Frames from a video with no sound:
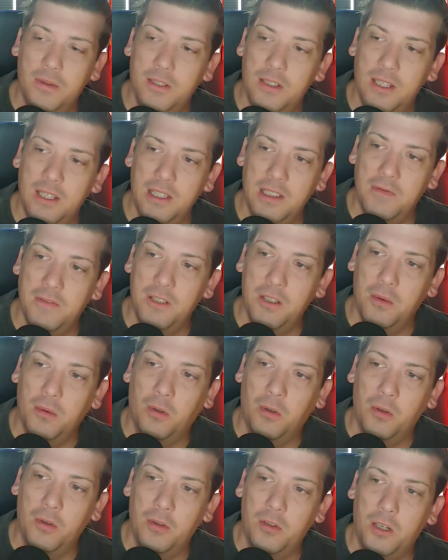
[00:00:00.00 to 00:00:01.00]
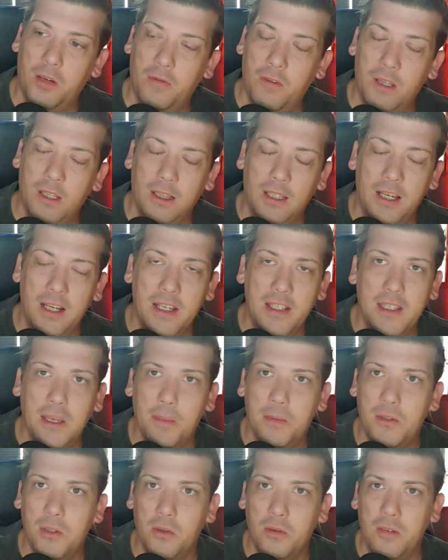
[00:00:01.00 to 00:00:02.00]
Today's video we're going to cover the latest
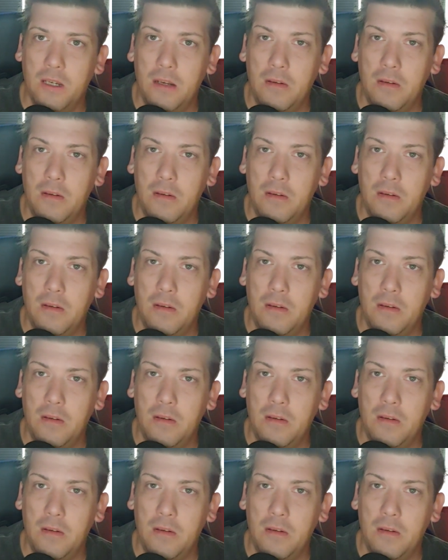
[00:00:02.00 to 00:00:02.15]
episode